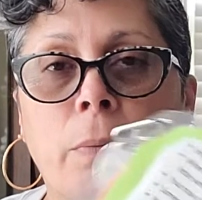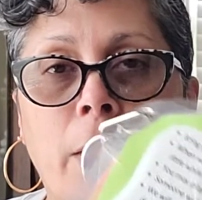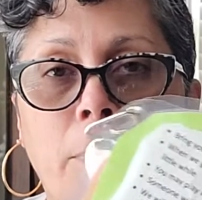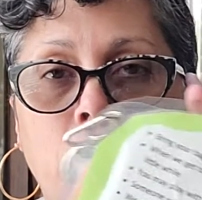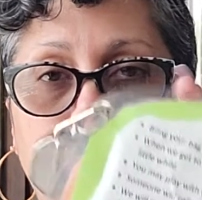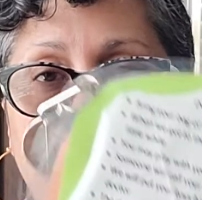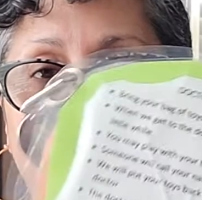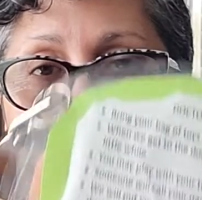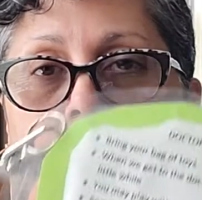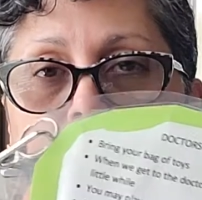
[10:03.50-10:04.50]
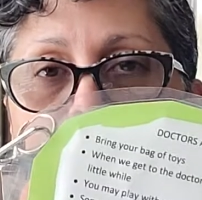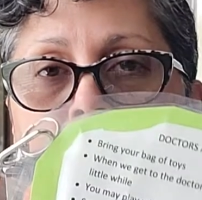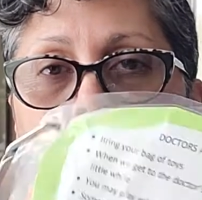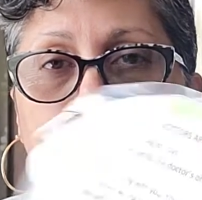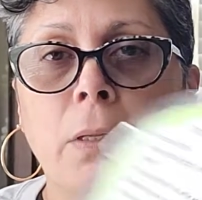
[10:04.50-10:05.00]
paper behind it.
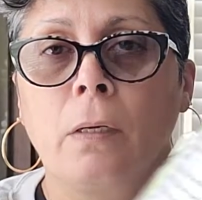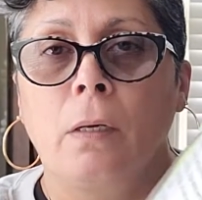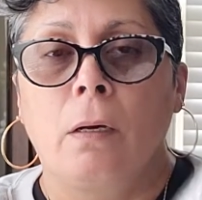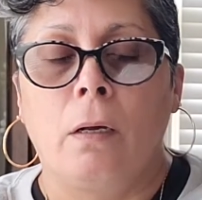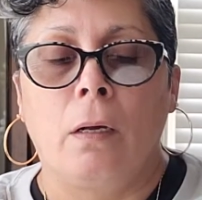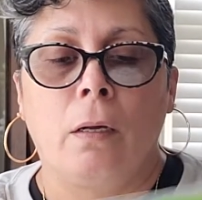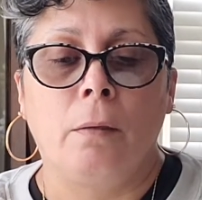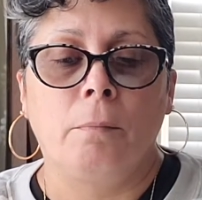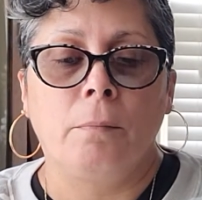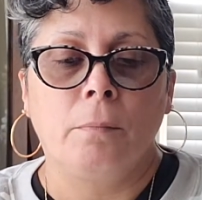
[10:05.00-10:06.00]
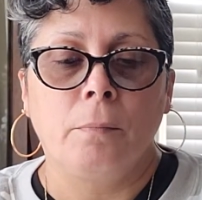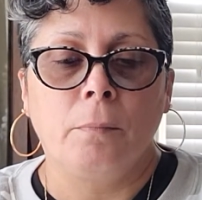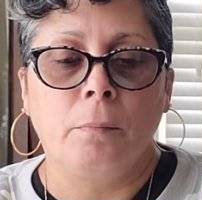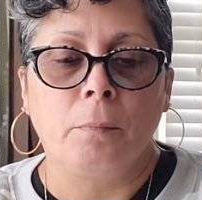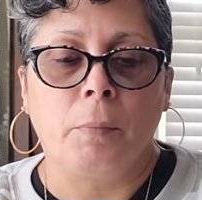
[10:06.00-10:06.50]

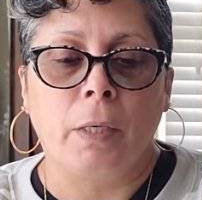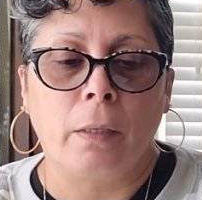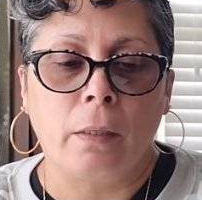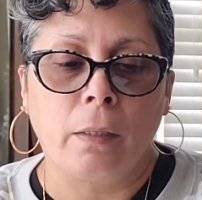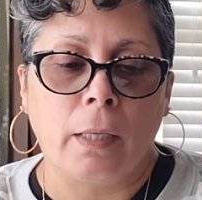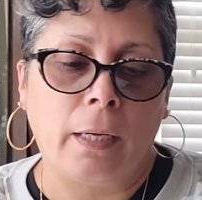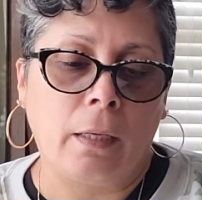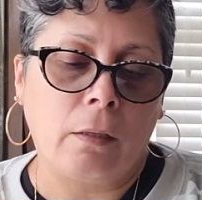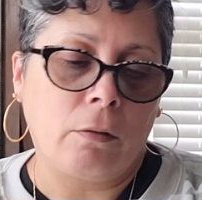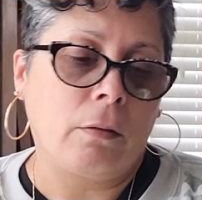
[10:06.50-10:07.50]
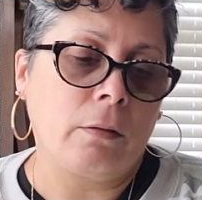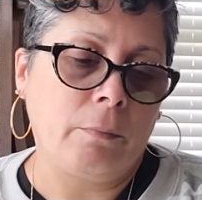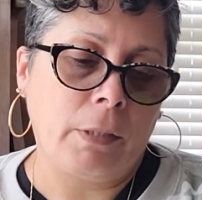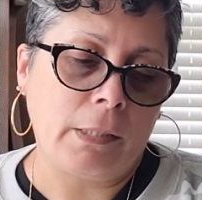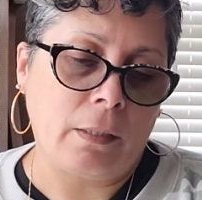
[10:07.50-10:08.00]
But like, let
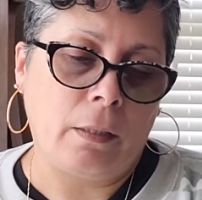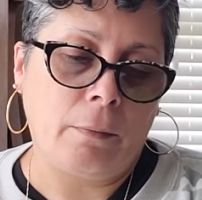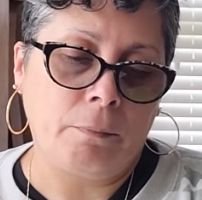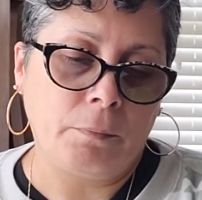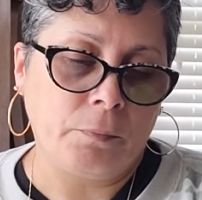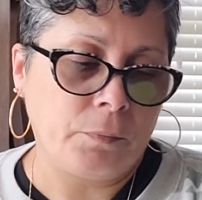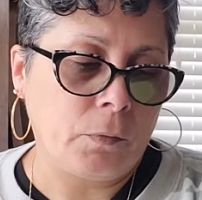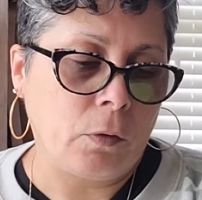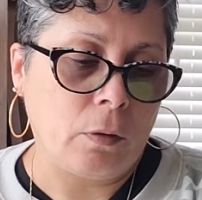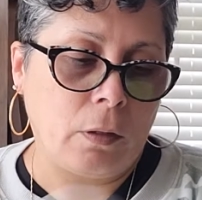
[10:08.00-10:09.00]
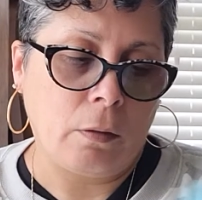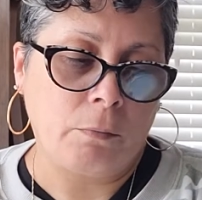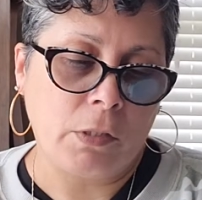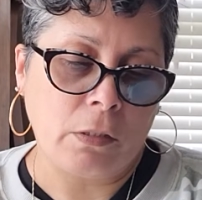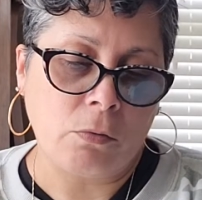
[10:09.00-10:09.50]
me see.
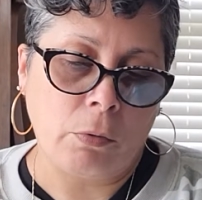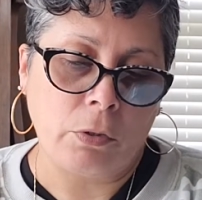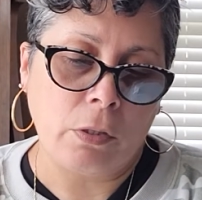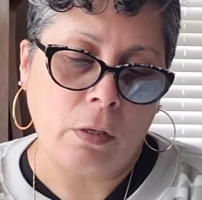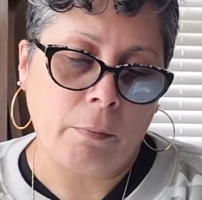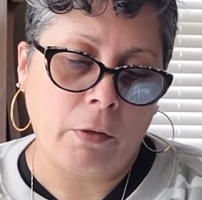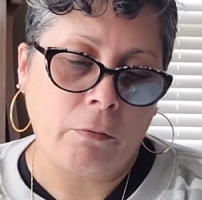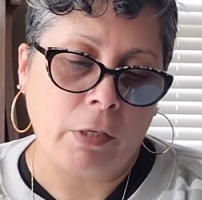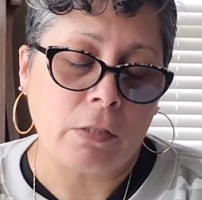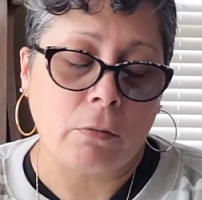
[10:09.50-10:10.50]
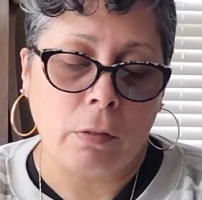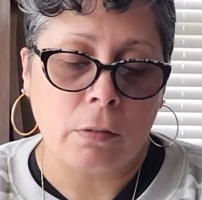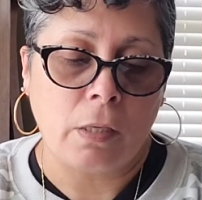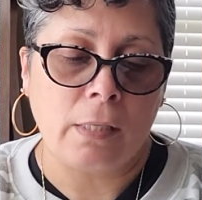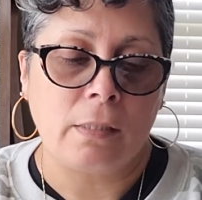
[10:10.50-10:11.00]
Since we were talking about
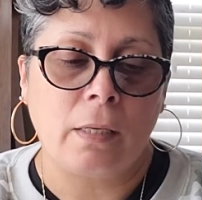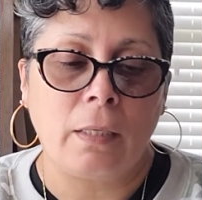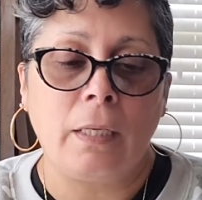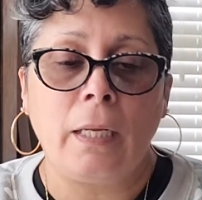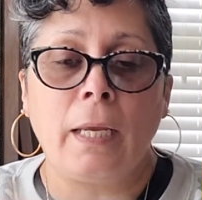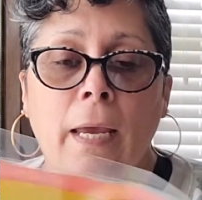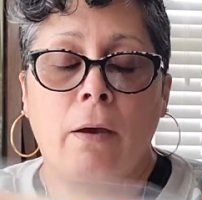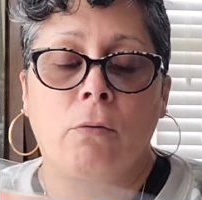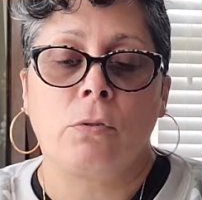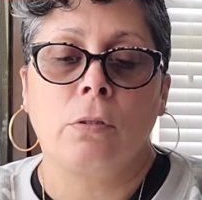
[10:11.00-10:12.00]
restaurants, I said eating out.